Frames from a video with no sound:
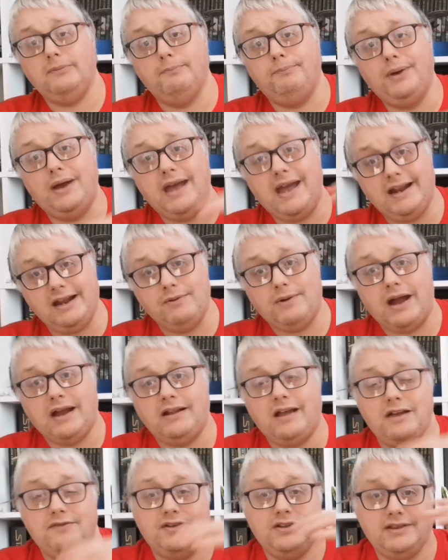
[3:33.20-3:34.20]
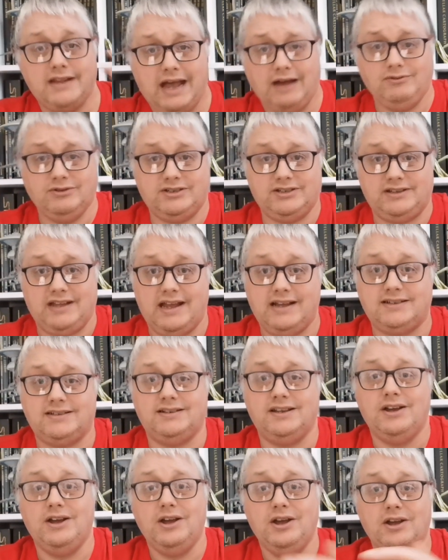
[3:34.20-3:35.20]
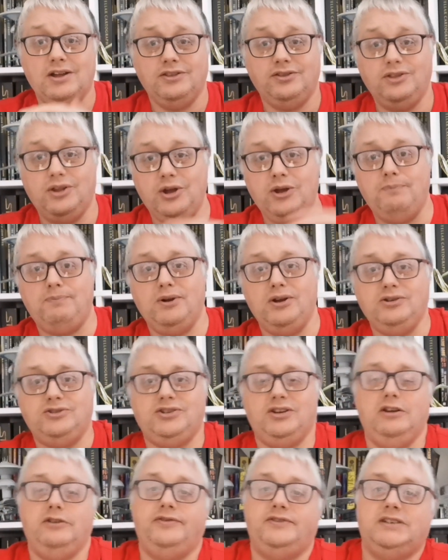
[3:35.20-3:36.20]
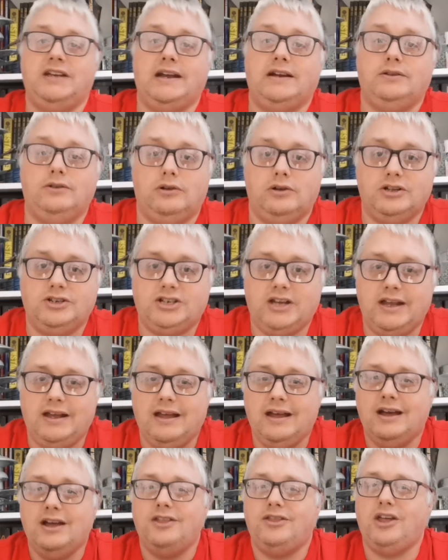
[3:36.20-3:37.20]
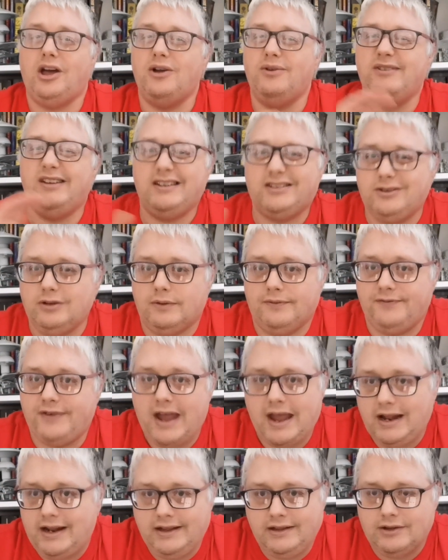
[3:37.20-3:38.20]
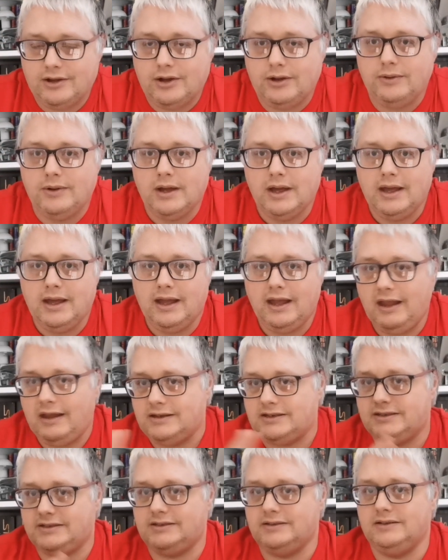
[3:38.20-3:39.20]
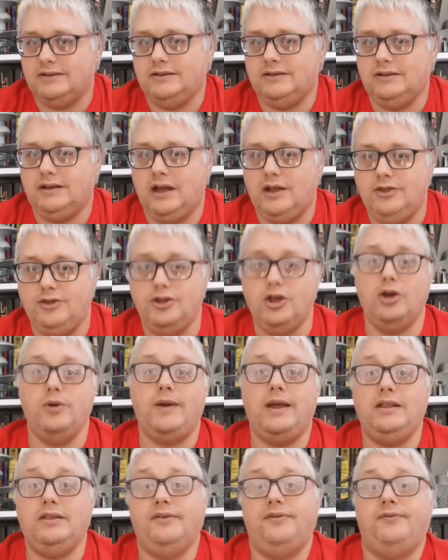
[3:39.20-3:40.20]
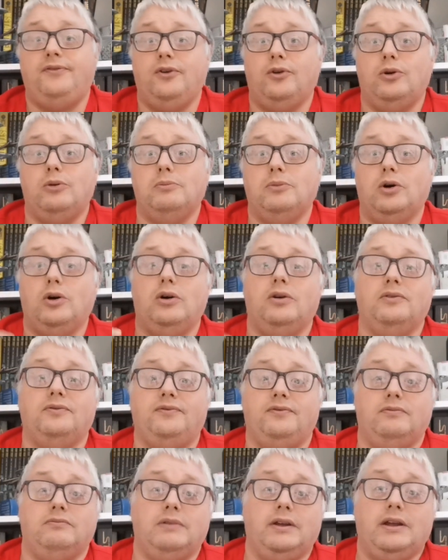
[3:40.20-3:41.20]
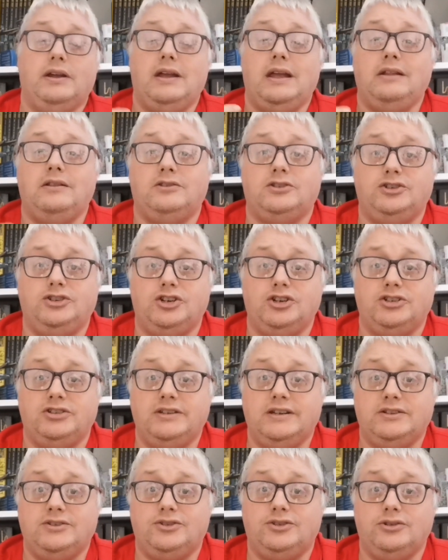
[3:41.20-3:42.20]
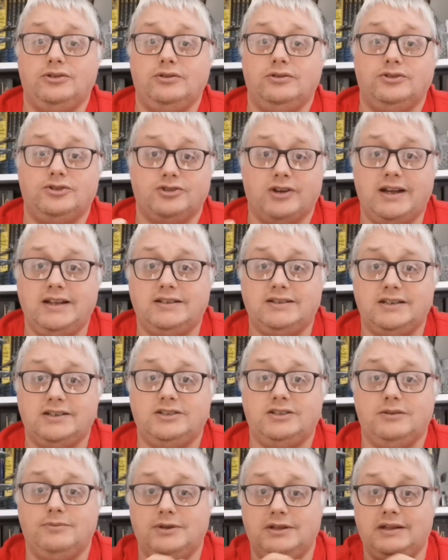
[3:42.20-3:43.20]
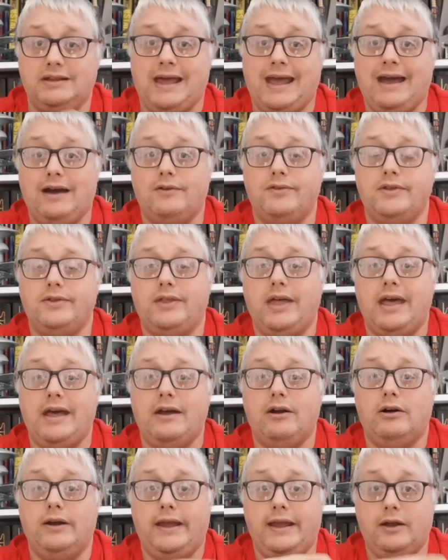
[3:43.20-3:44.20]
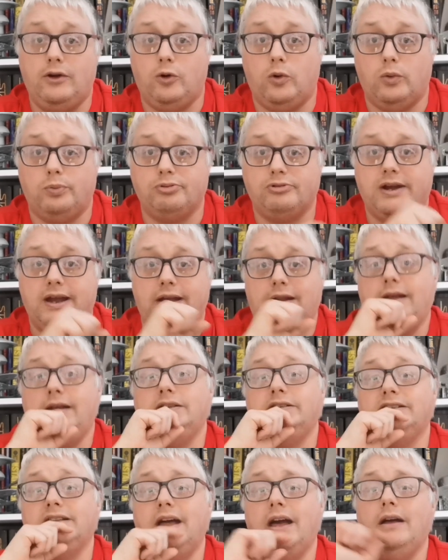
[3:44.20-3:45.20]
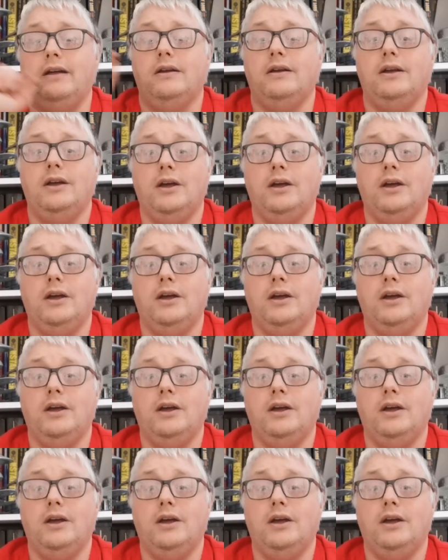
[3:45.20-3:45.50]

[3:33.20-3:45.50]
But anyway, they've announced this new Bluetooth technology, though it's not very new. It's new in the form of introducing it to the train system and how they are incorporated into that.